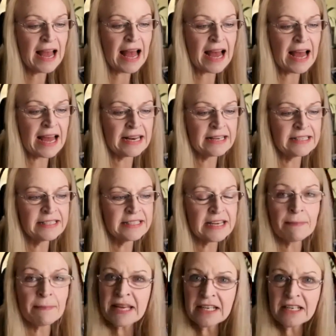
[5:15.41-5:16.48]
and
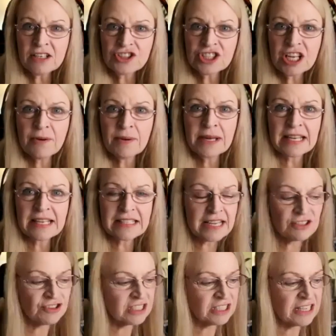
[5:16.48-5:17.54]
penis showing, et
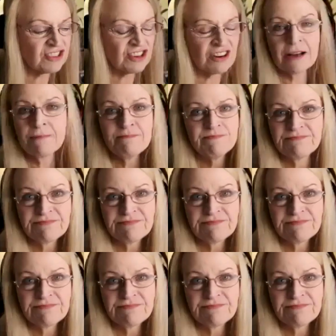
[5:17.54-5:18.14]
cetera, et cetera.